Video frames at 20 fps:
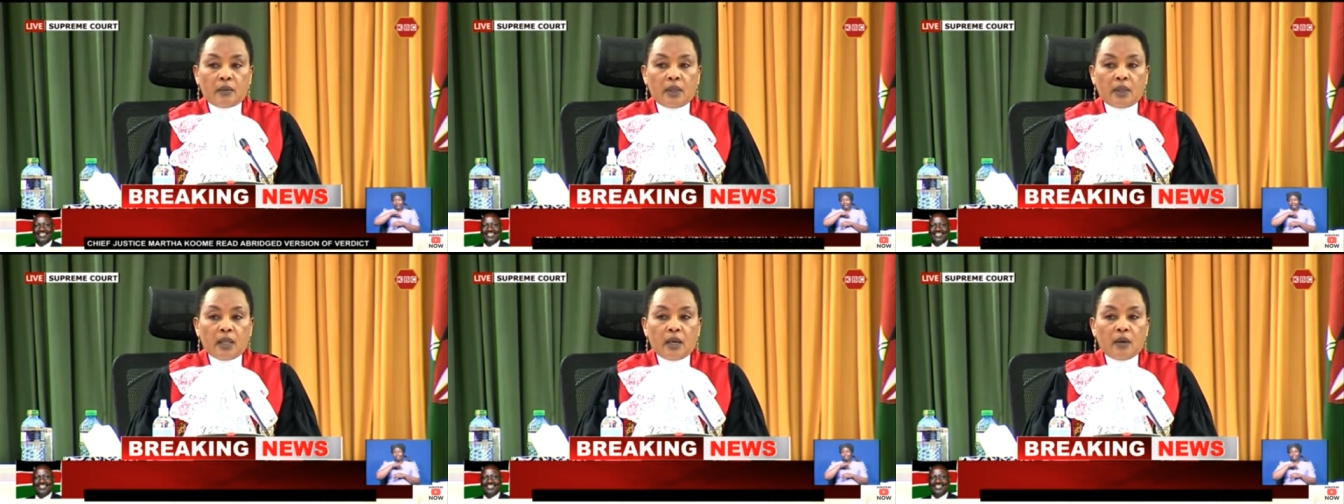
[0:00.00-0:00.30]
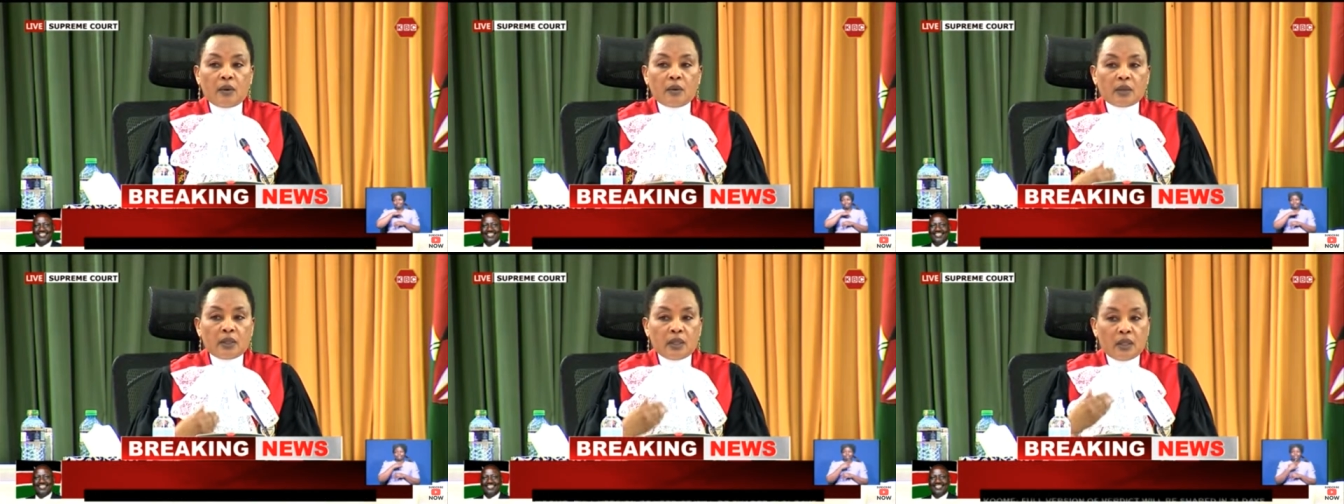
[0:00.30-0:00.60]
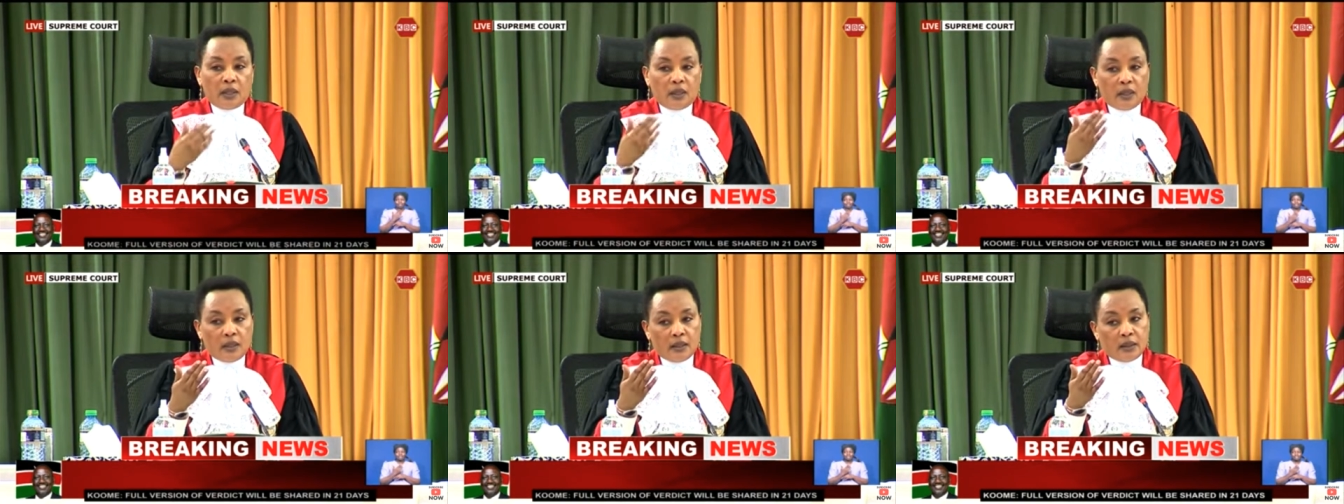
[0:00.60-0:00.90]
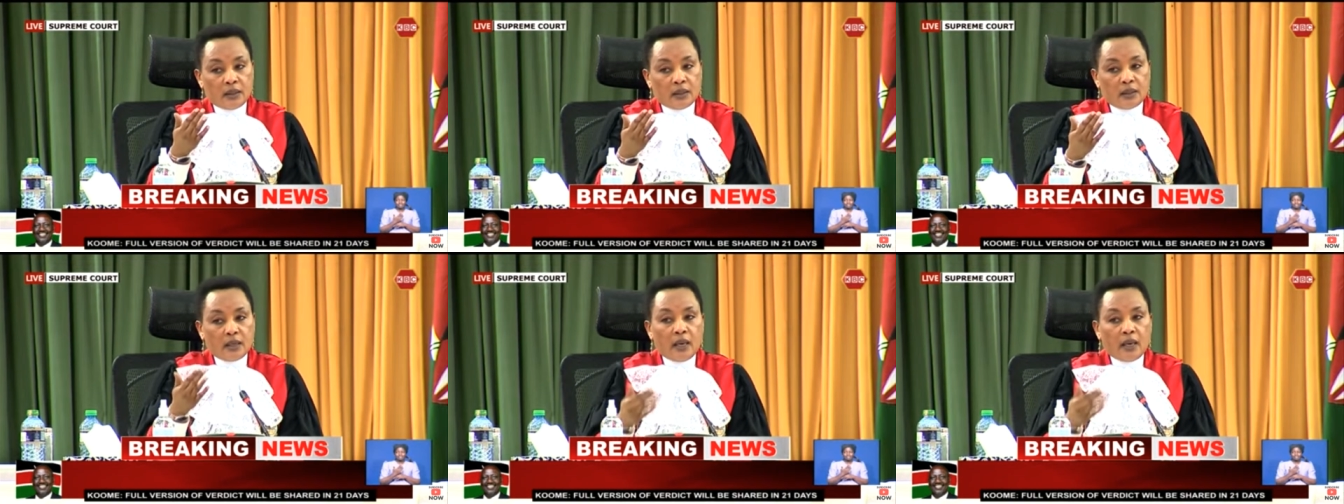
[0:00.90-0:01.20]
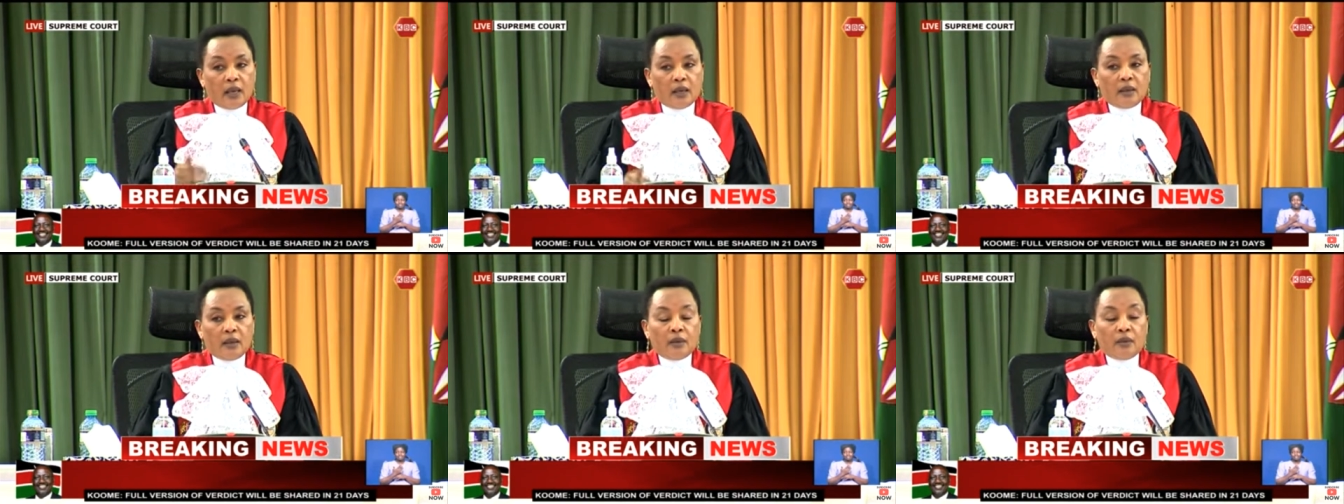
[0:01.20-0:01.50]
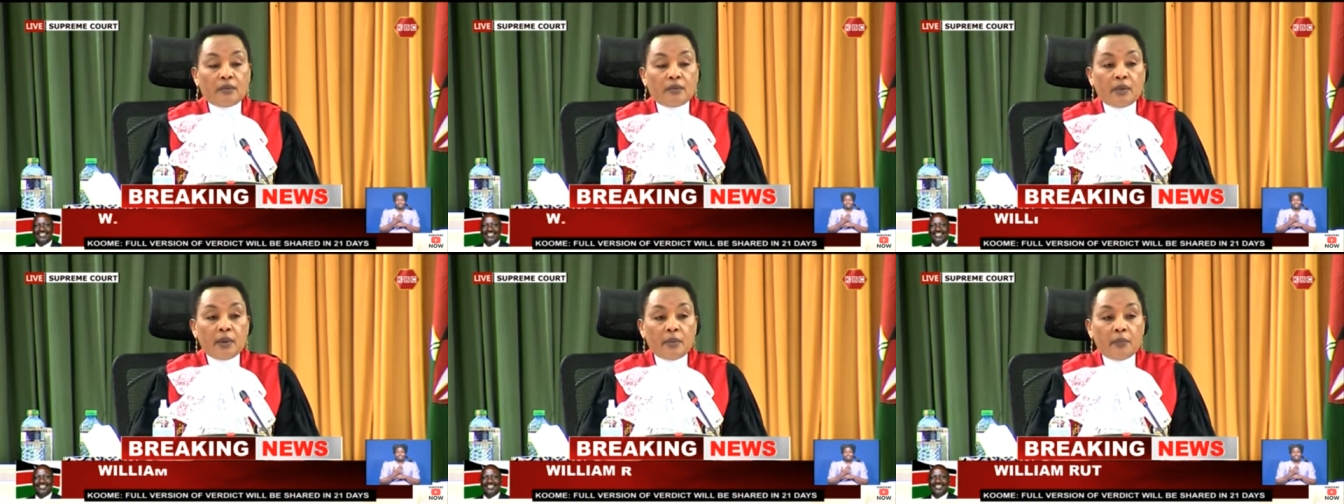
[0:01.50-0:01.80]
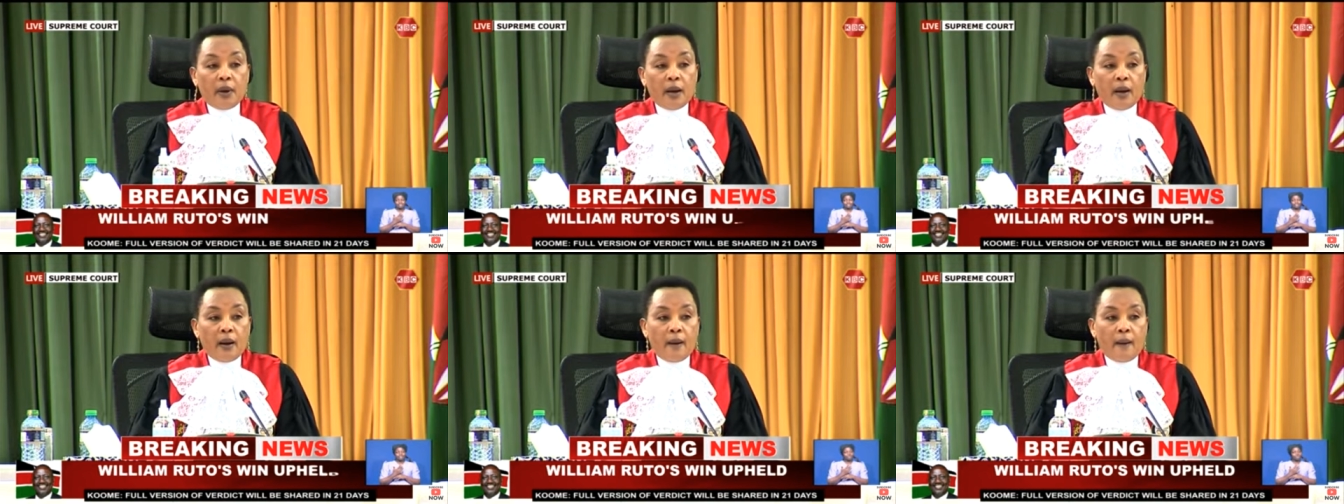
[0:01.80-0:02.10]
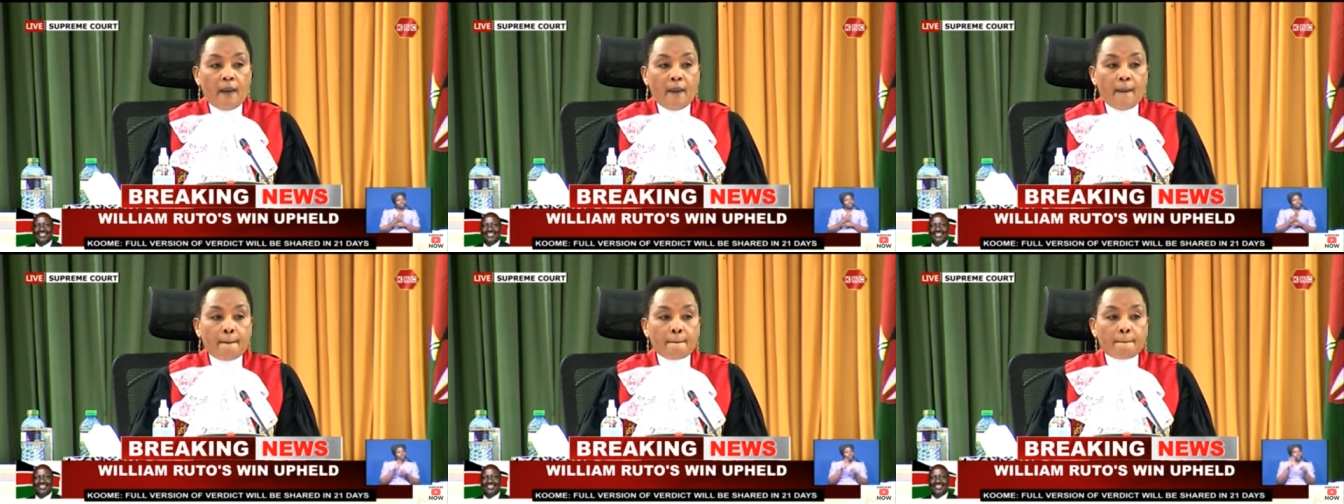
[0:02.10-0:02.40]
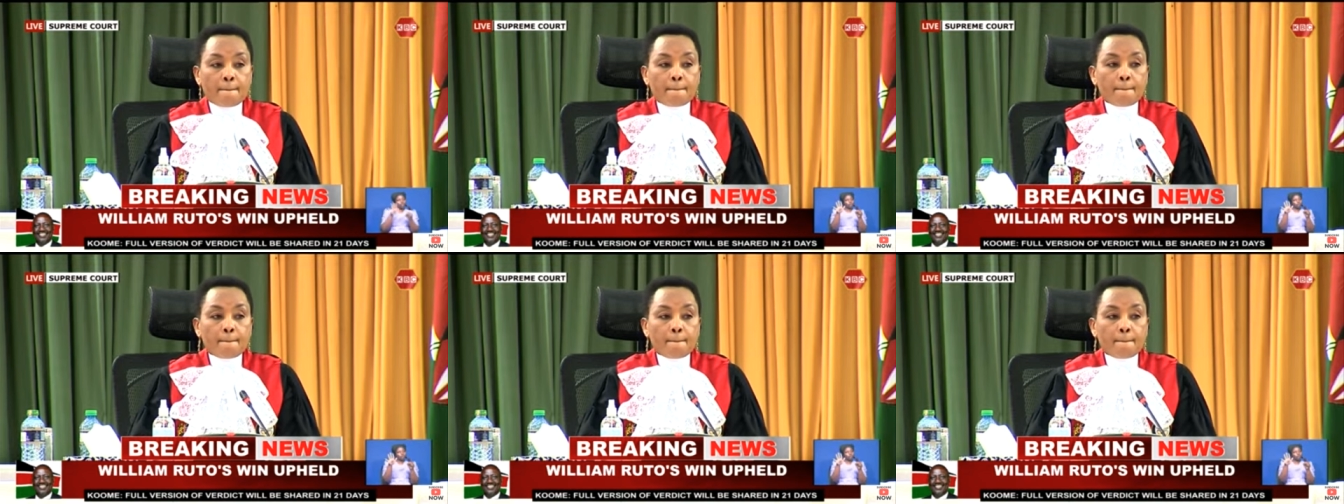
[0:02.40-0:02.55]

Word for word: without this side of the bar